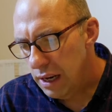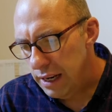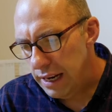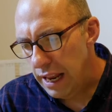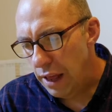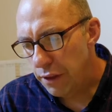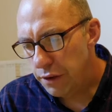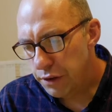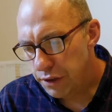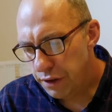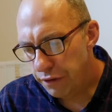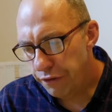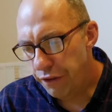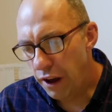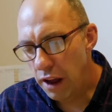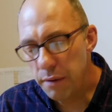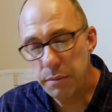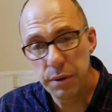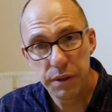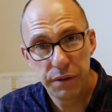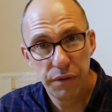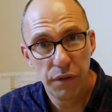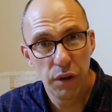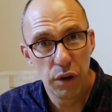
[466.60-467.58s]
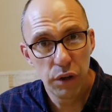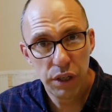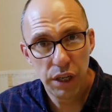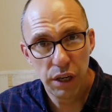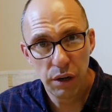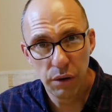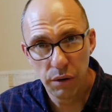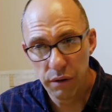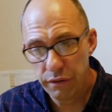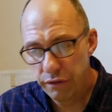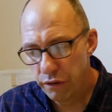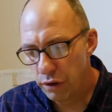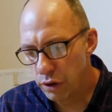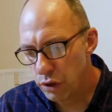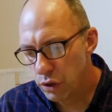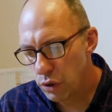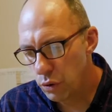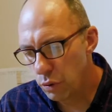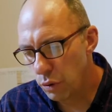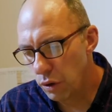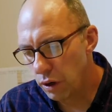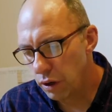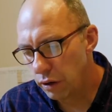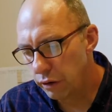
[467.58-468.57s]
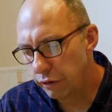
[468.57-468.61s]
Now, there's a famous verse here in verse
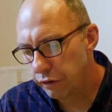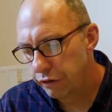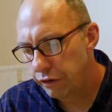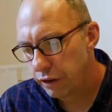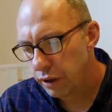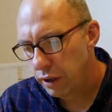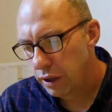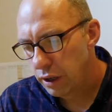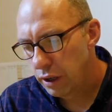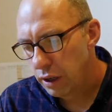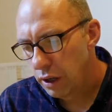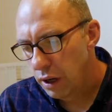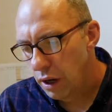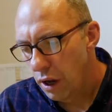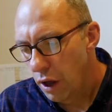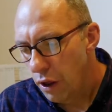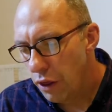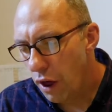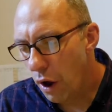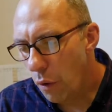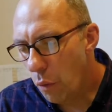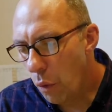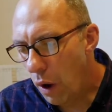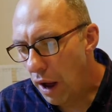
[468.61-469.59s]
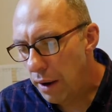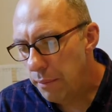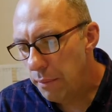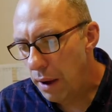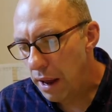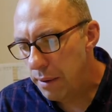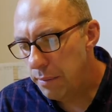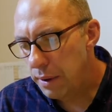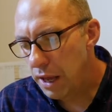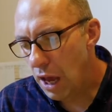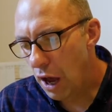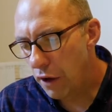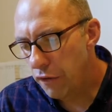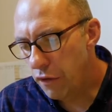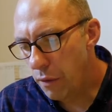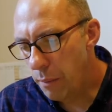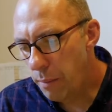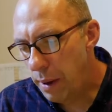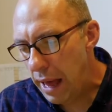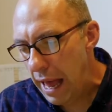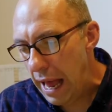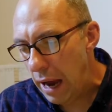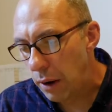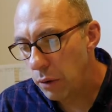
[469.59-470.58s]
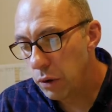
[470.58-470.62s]
12. Though one may be
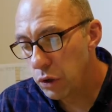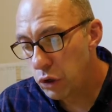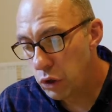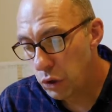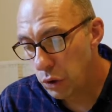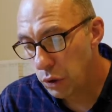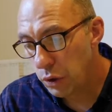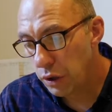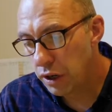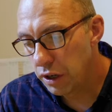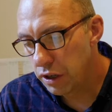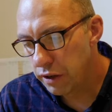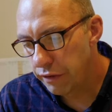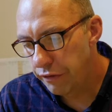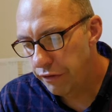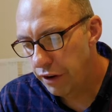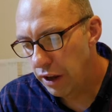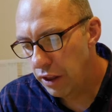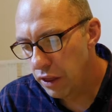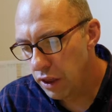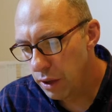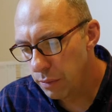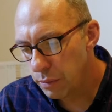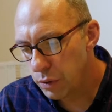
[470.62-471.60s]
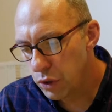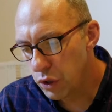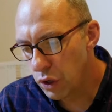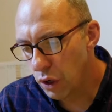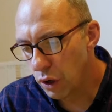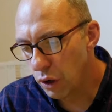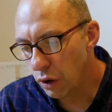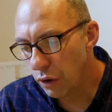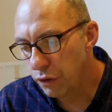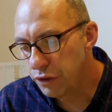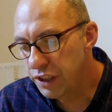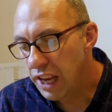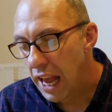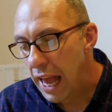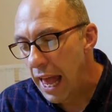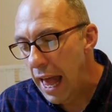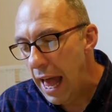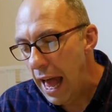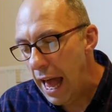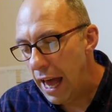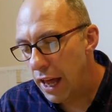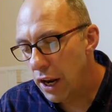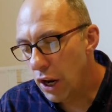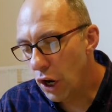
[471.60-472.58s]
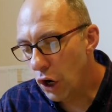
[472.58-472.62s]
overpowered, two can defend themselves,
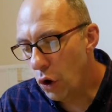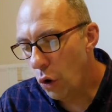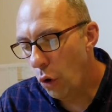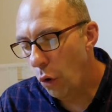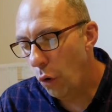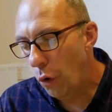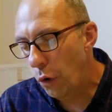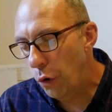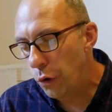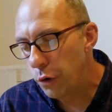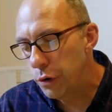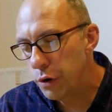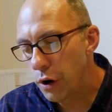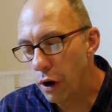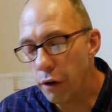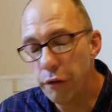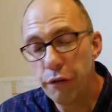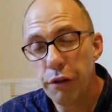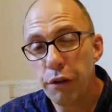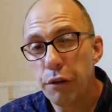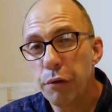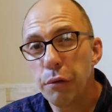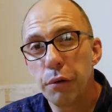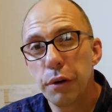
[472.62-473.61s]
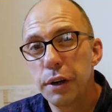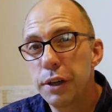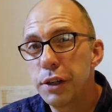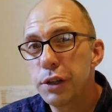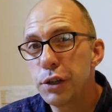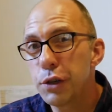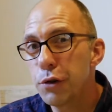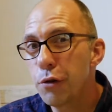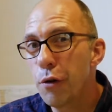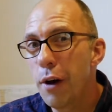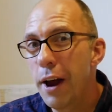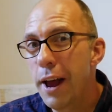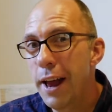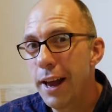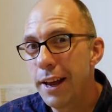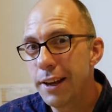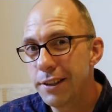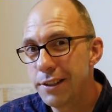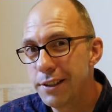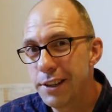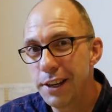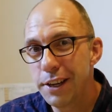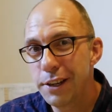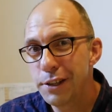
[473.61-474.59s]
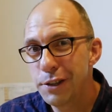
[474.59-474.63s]
and a cord of three
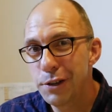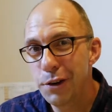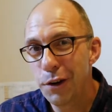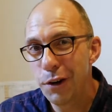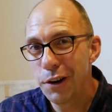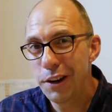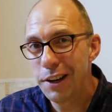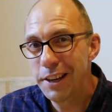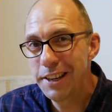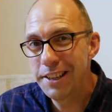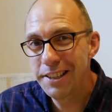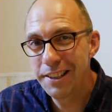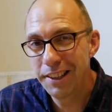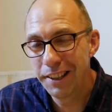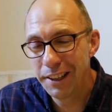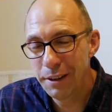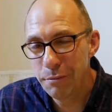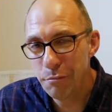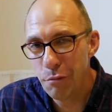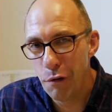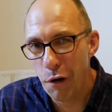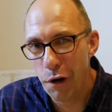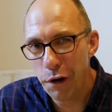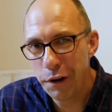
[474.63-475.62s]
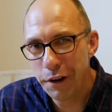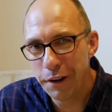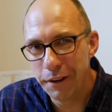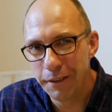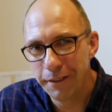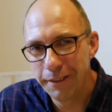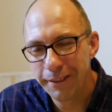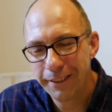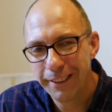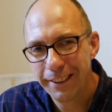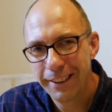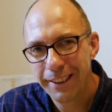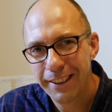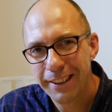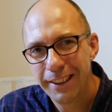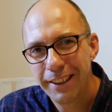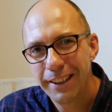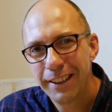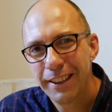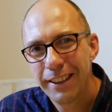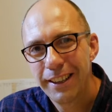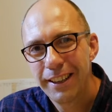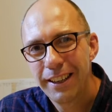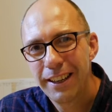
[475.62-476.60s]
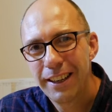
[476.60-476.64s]
strands is not easily broken.
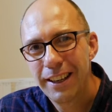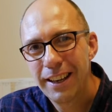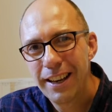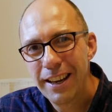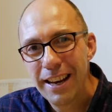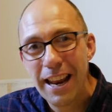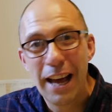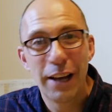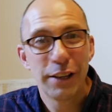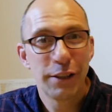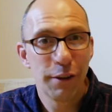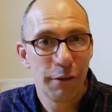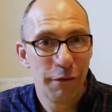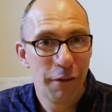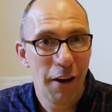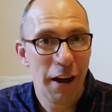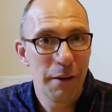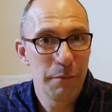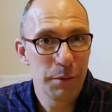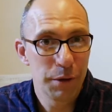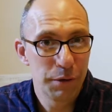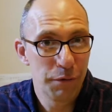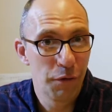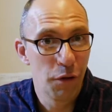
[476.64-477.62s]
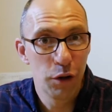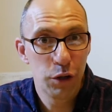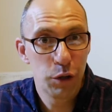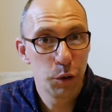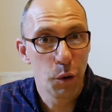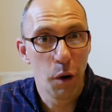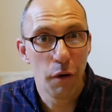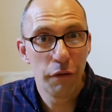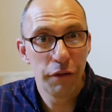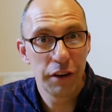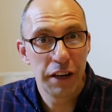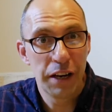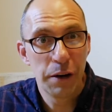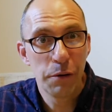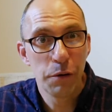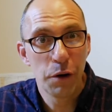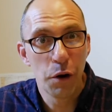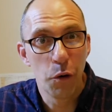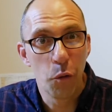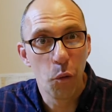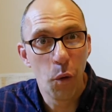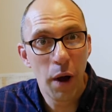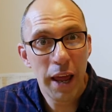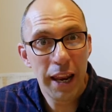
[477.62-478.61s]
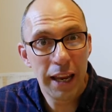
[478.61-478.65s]
Now, it's a famous verse, you often hear it
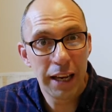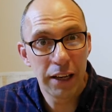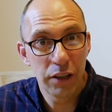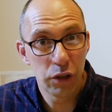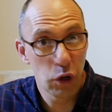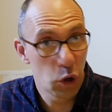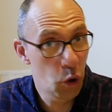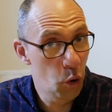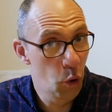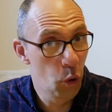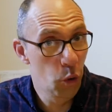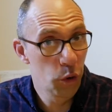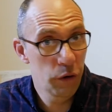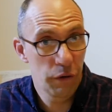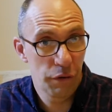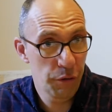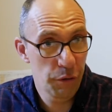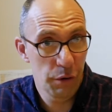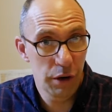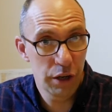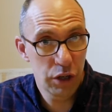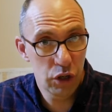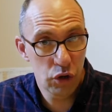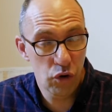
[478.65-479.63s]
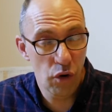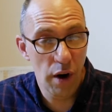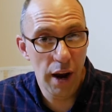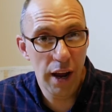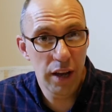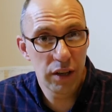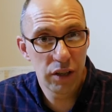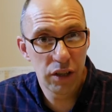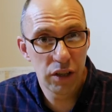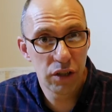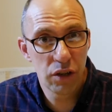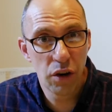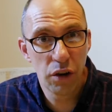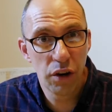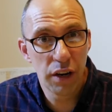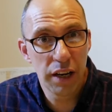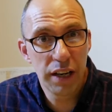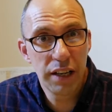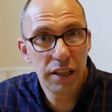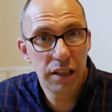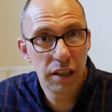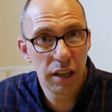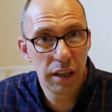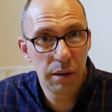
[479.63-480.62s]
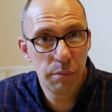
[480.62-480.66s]
at weddings. A cord of three strands is not
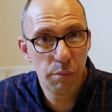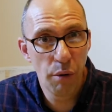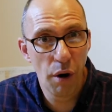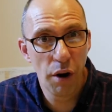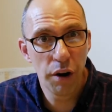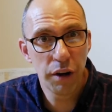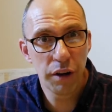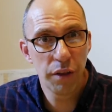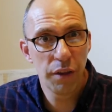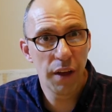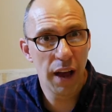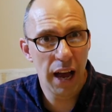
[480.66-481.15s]
easily broken.